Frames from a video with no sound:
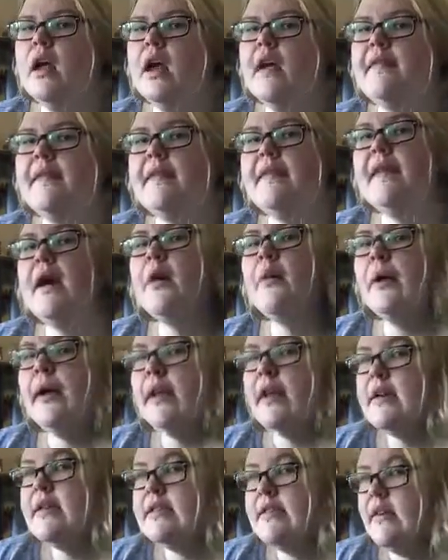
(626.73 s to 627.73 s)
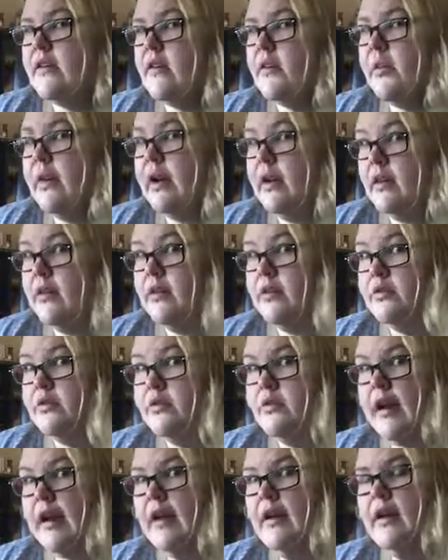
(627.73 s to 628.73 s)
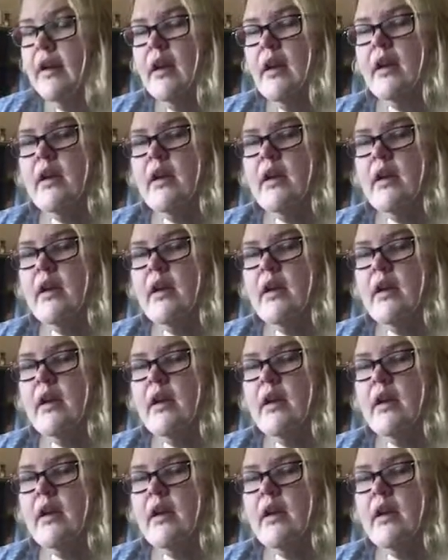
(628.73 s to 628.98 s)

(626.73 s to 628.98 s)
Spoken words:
And then that way it cuts down on what I lose, right?